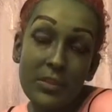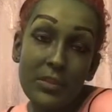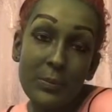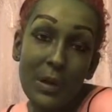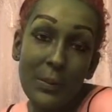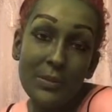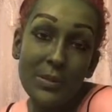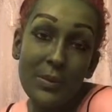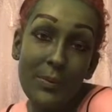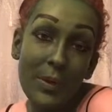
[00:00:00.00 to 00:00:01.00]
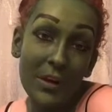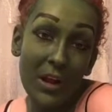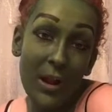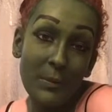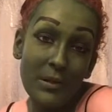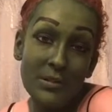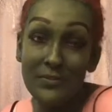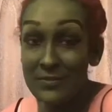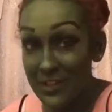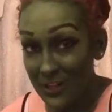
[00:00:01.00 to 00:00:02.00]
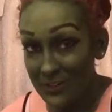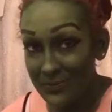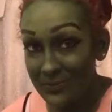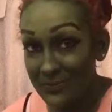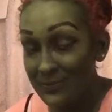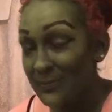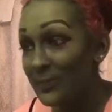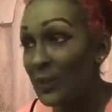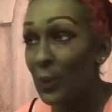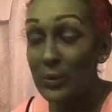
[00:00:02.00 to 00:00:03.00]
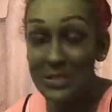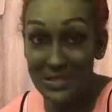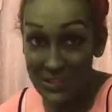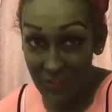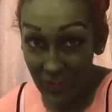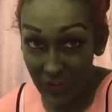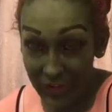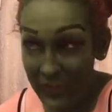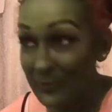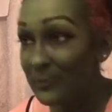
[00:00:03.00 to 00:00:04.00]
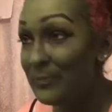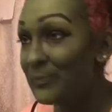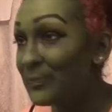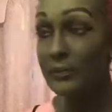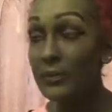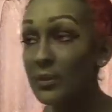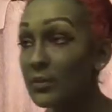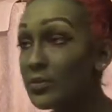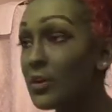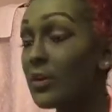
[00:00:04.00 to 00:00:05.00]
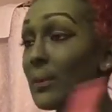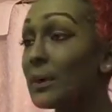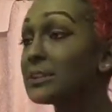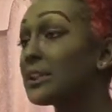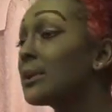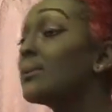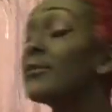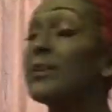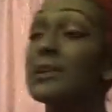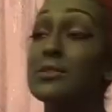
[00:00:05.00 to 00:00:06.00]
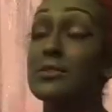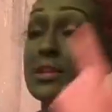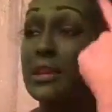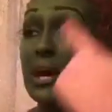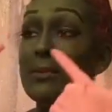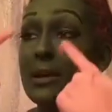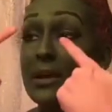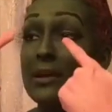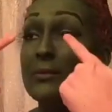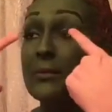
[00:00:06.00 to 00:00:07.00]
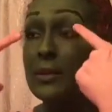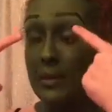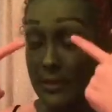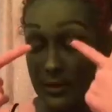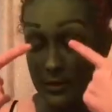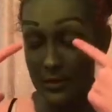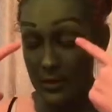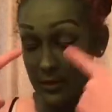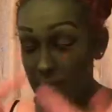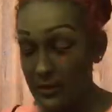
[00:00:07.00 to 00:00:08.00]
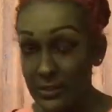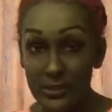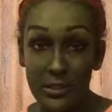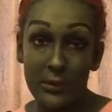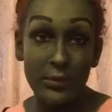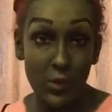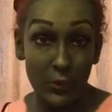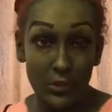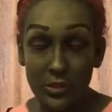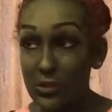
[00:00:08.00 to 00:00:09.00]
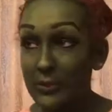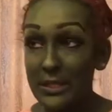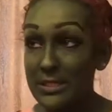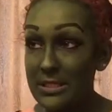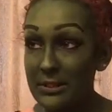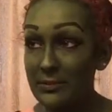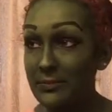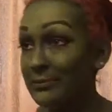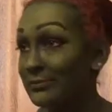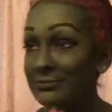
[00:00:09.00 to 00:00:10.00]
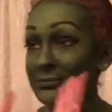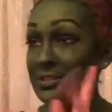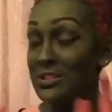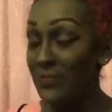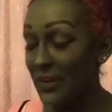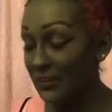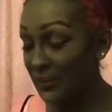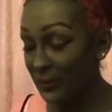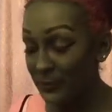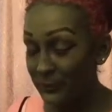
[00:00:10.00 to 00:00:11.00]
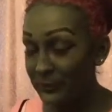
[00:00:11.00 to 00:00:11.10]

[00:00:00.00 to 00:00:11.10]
They're probably some of the better eyebrows I've done, which says a lot. So I'm actually going to move on to the eye makeup. Like I said I was going to, but I didn't. It's fine though.